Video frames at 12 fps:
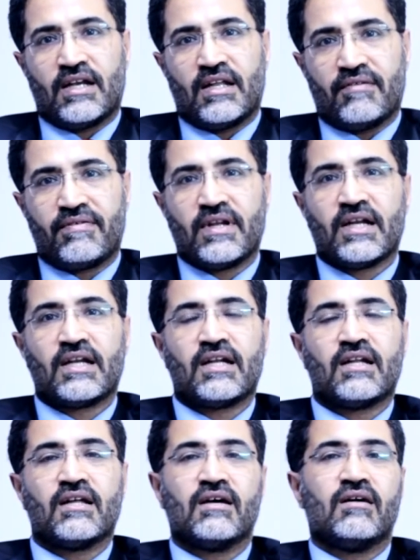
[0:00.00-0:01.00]
definite
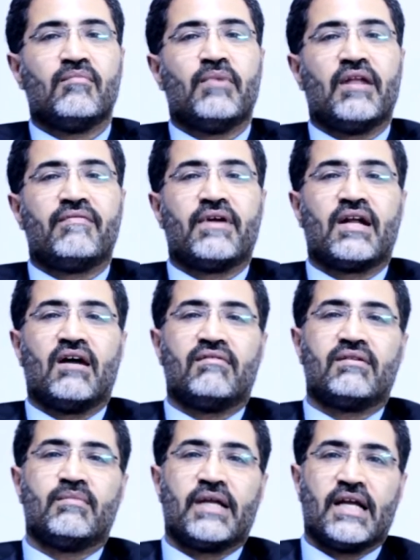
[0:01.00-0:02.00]
benefit
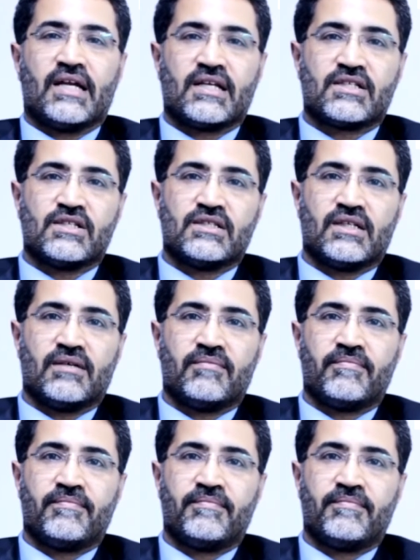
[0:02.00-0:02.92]
after bariatric surgery.